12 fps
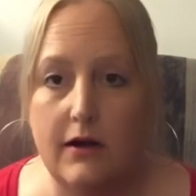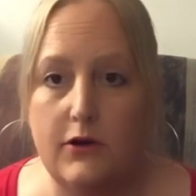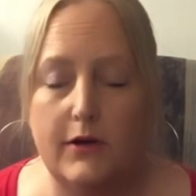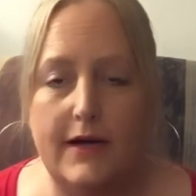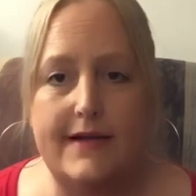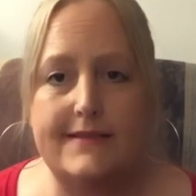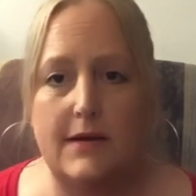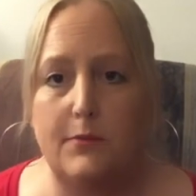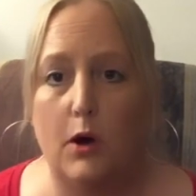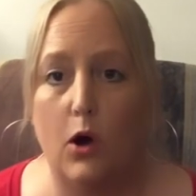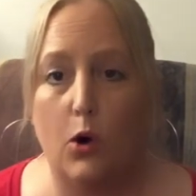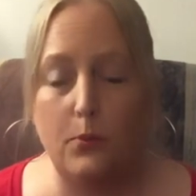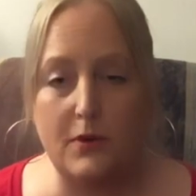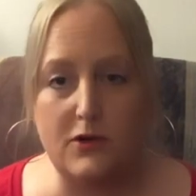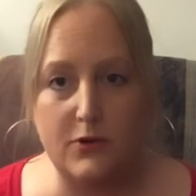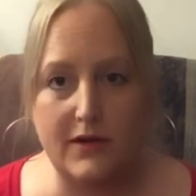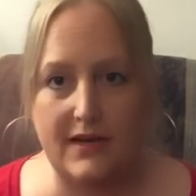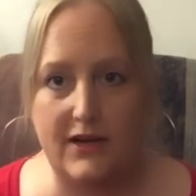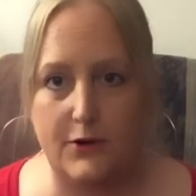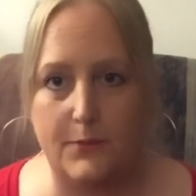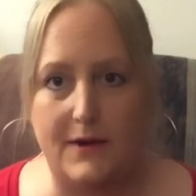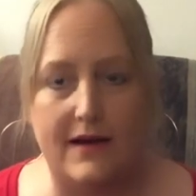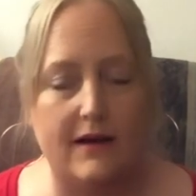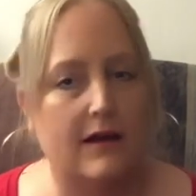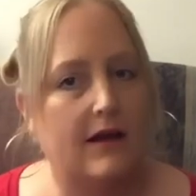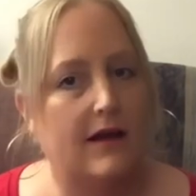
you guys. I'm hoping you can hear me.